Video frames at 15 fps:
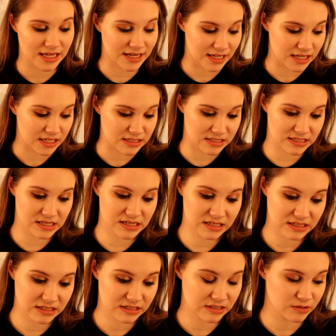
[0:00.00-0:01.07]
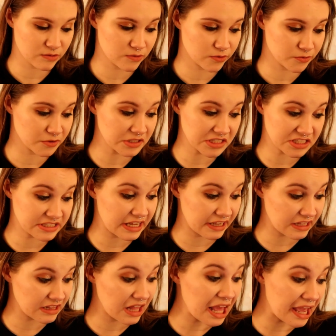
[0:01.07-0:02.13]
it is really
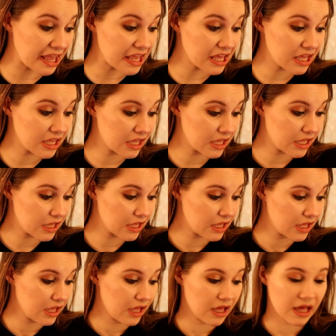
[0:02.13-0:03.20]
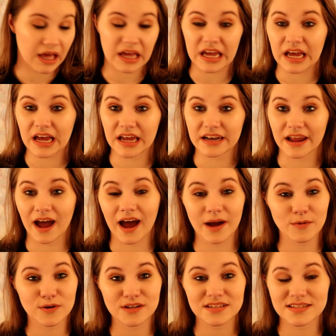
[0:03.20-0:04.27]
stinking late, and I
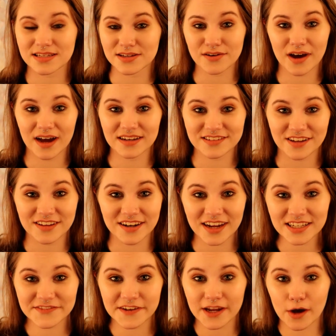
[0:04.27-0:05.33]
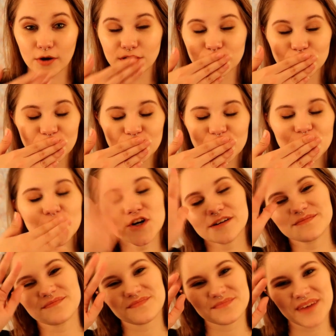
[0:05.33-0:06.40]
will see you guys on the next video.
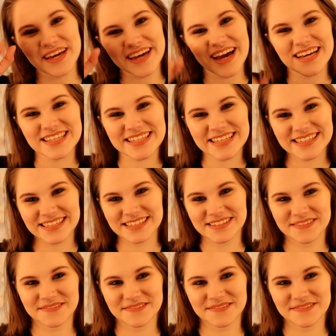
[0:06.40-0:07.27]
Bye guys.